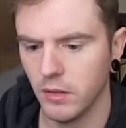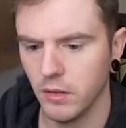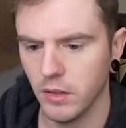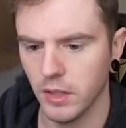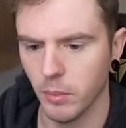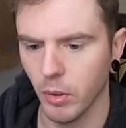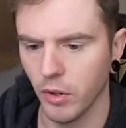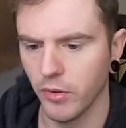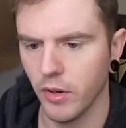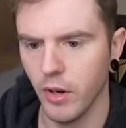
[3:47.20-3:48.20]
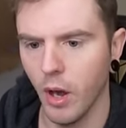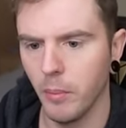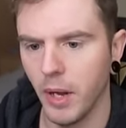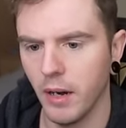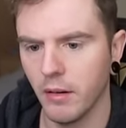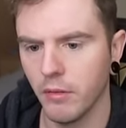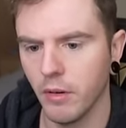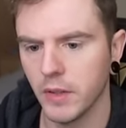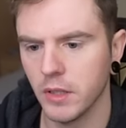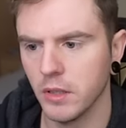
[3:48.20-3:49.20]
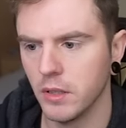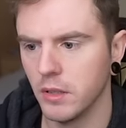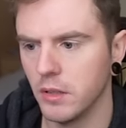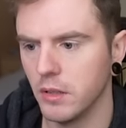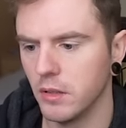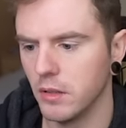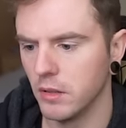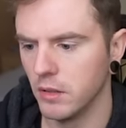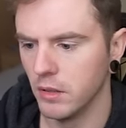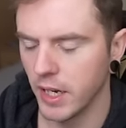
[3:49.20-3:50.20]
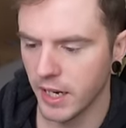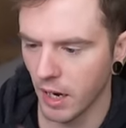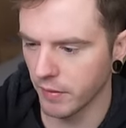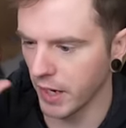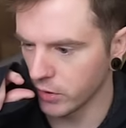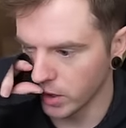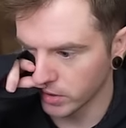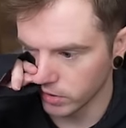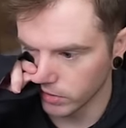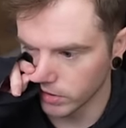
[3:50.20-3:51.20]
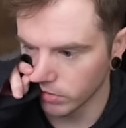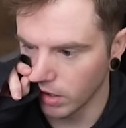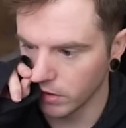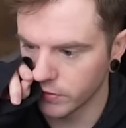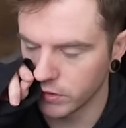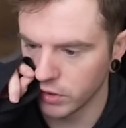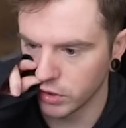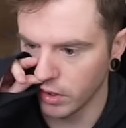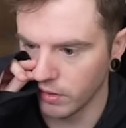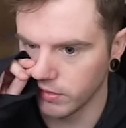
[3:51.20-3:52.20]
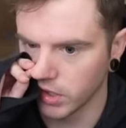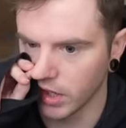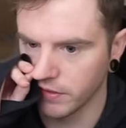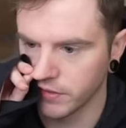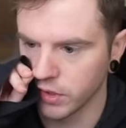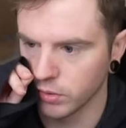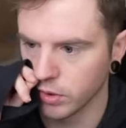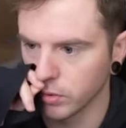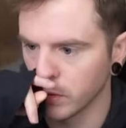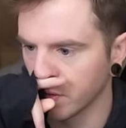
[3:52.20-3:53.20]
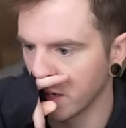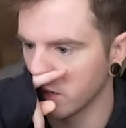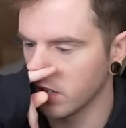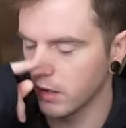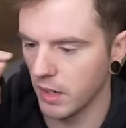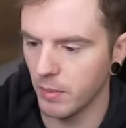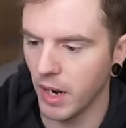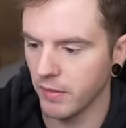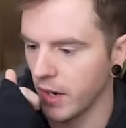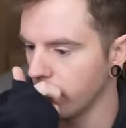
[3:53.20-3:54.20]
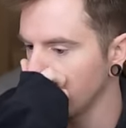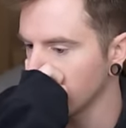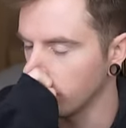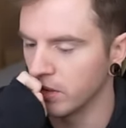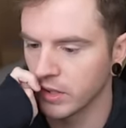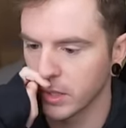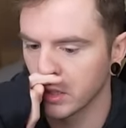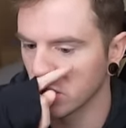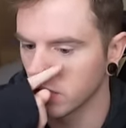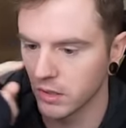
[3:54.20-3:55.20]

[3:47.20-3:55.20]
Need the board to not pair on river. You can have king jack suited as well. You should have two suits of king jack. You might even have all combos of king jack.